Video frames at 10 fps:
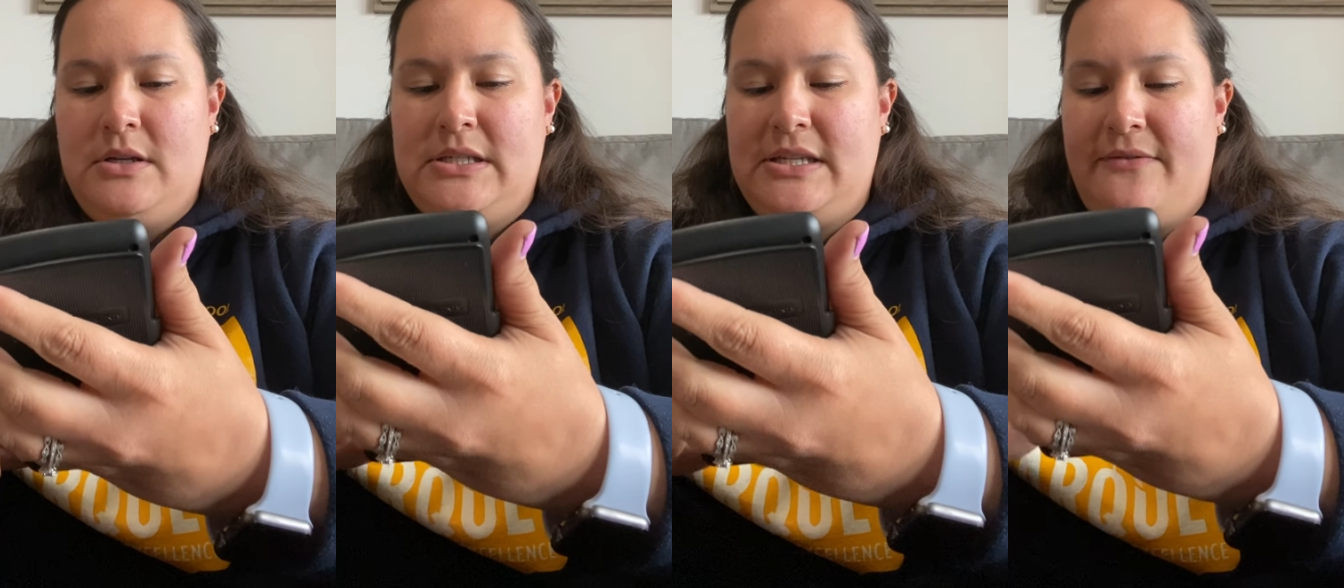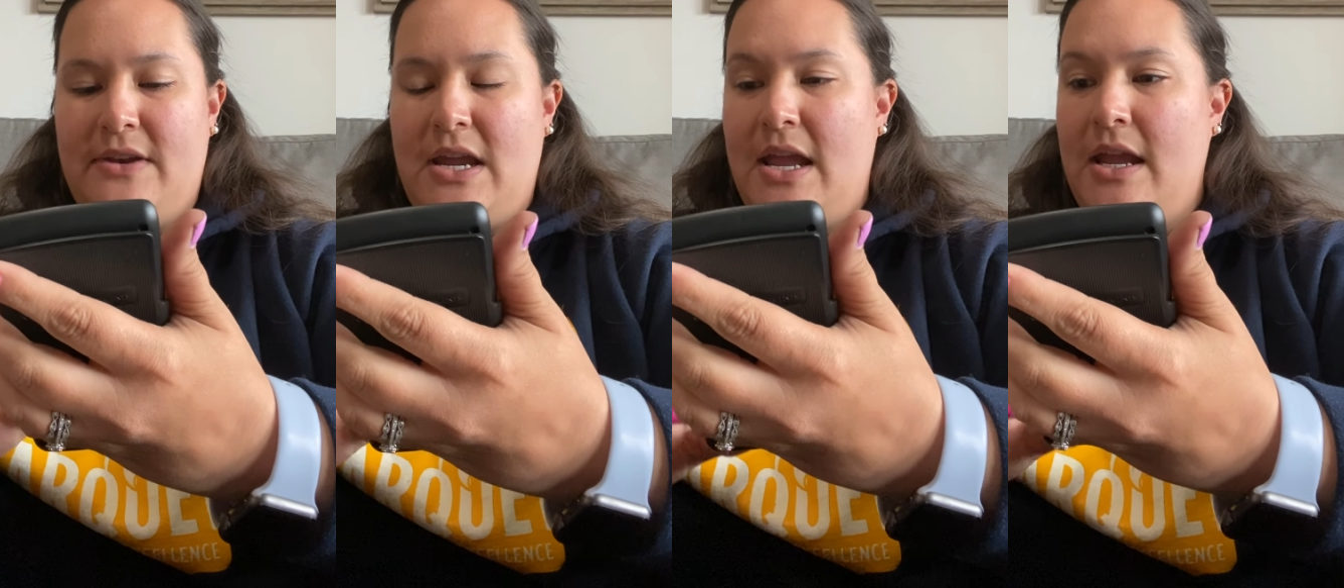
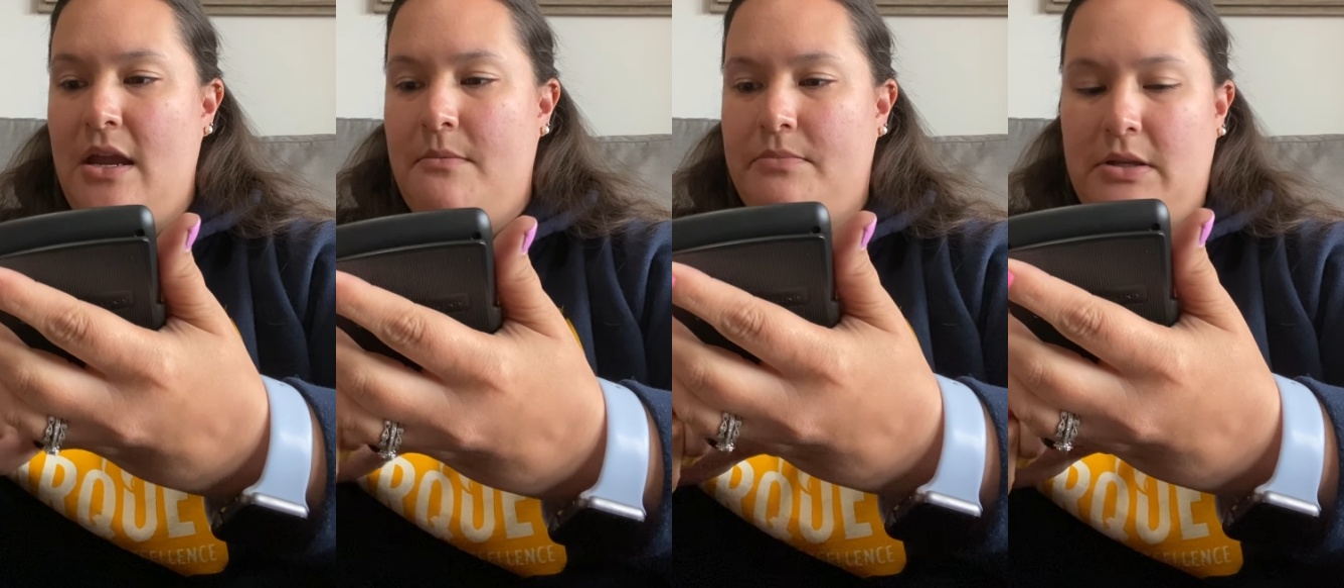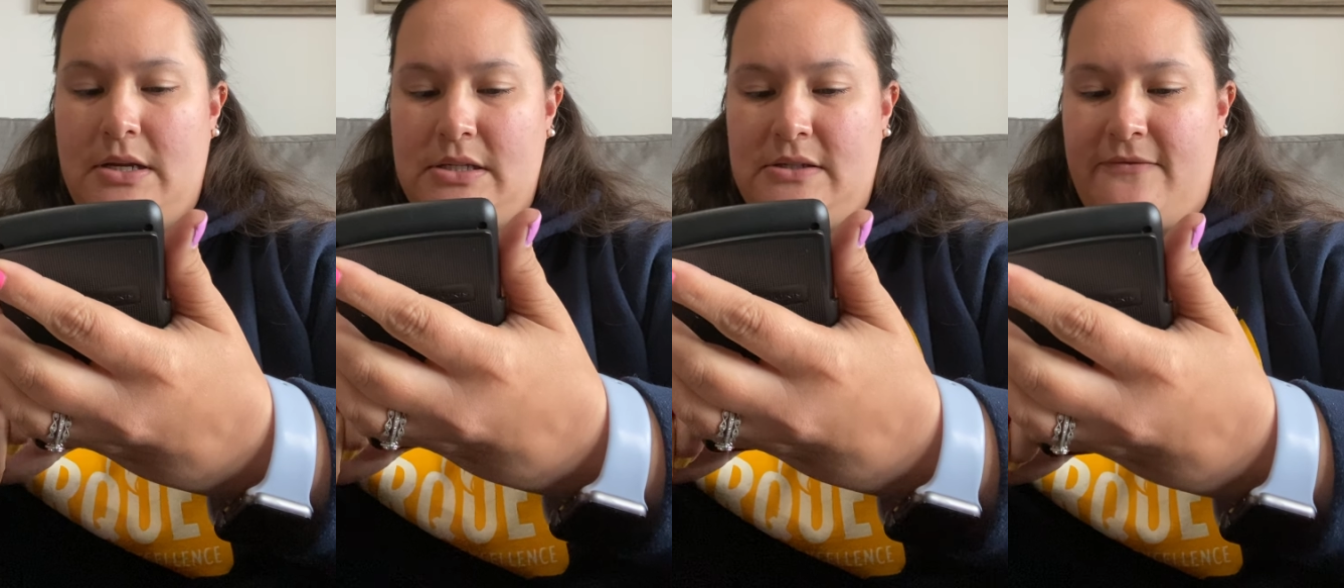78
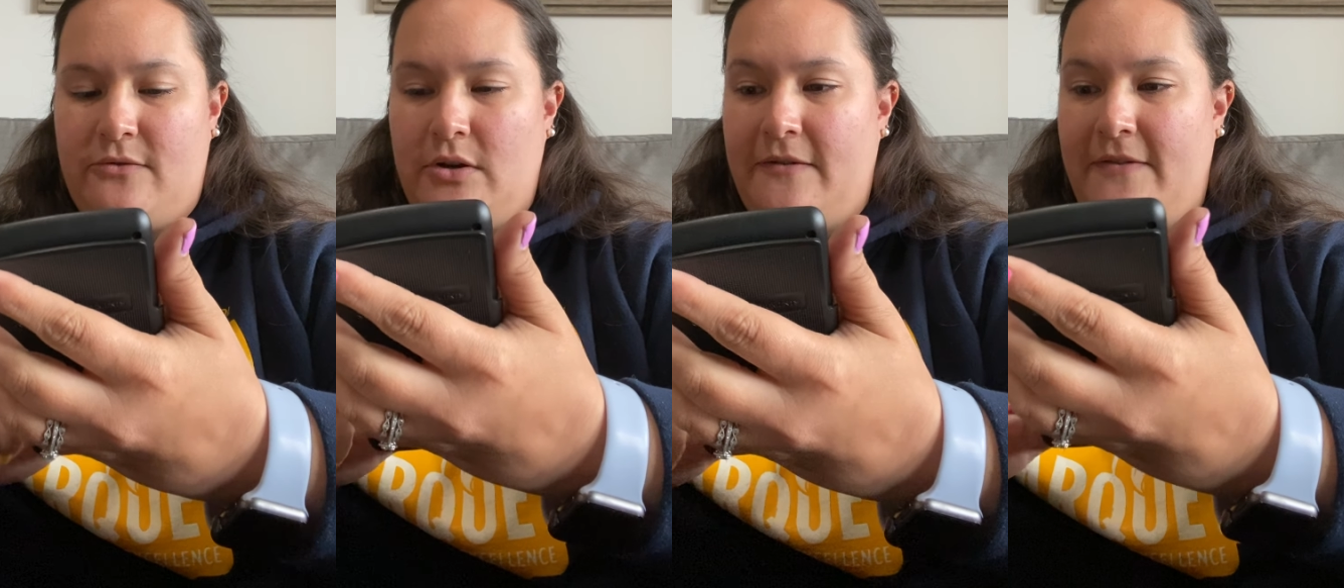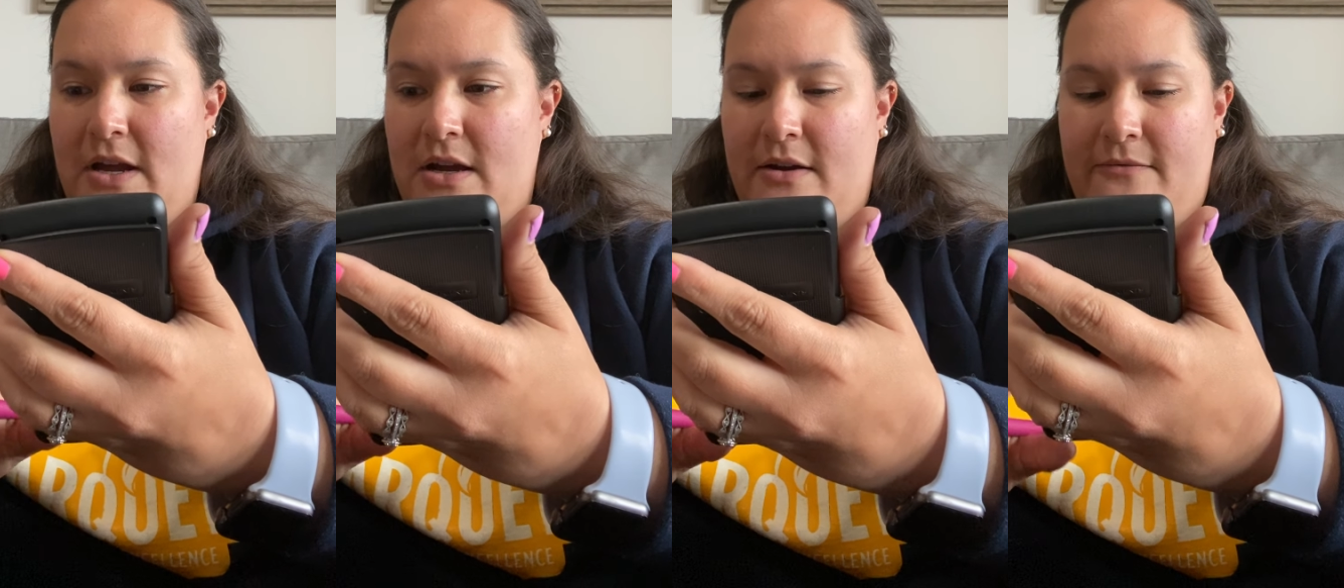plus
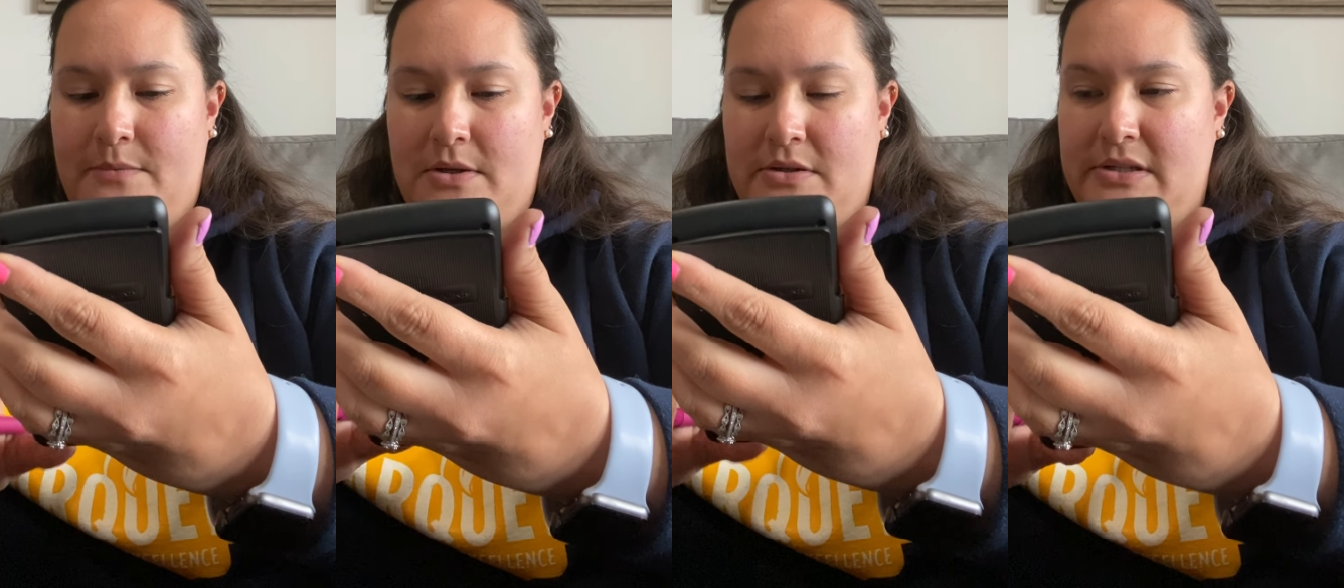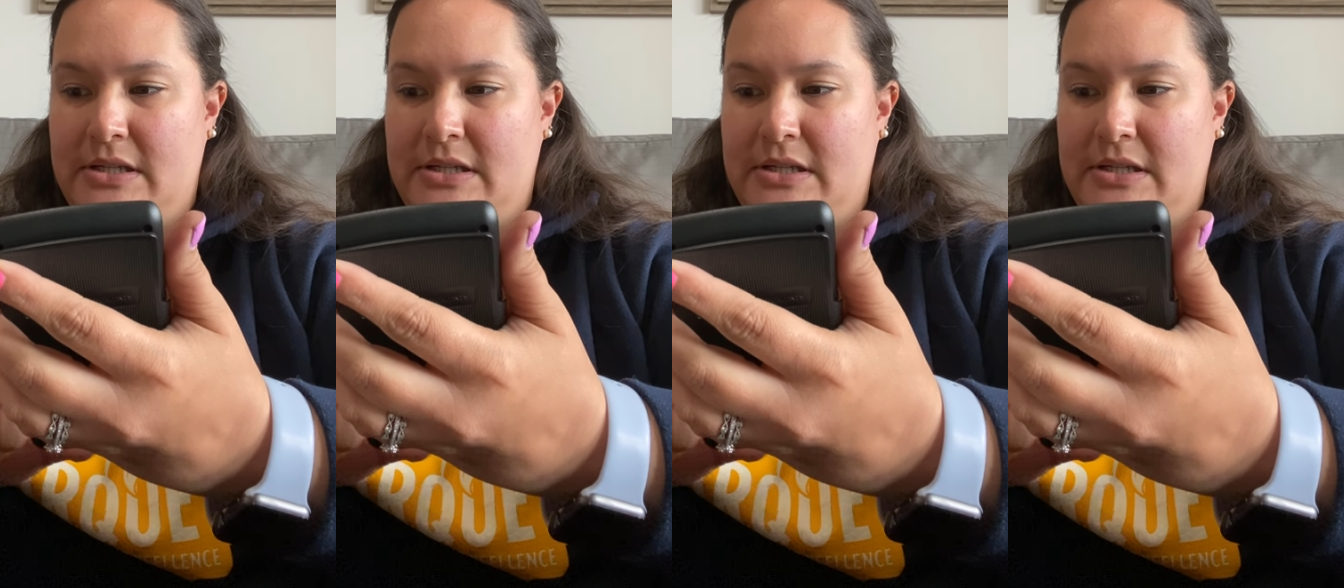45 plus